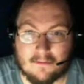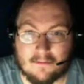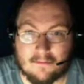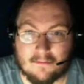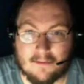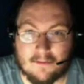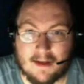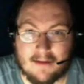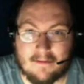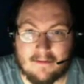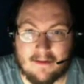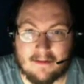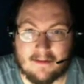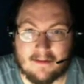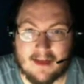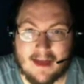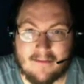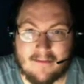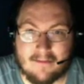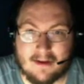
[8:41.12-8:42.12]
right around
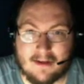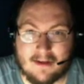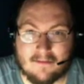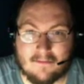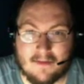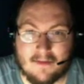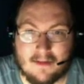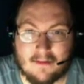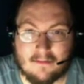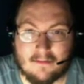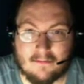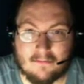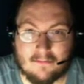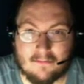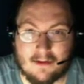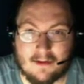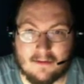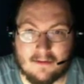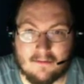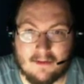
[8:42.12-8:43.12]
time when I
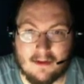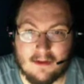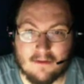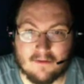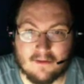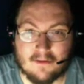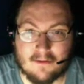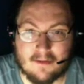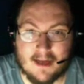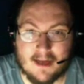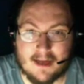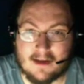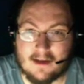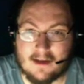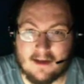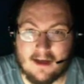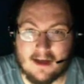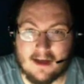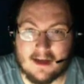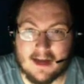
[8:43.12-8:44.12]
was near some kind
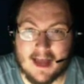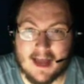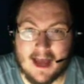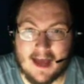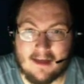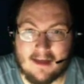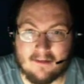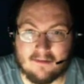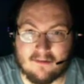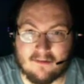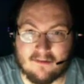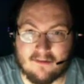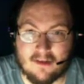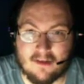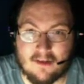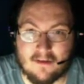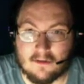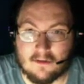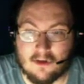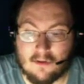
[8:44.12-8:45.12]
of haunted house.
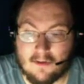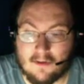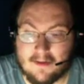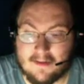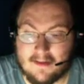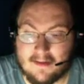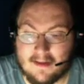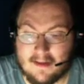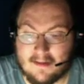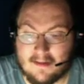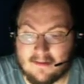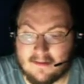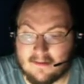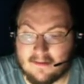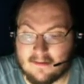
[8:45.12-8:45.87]
So coincidence?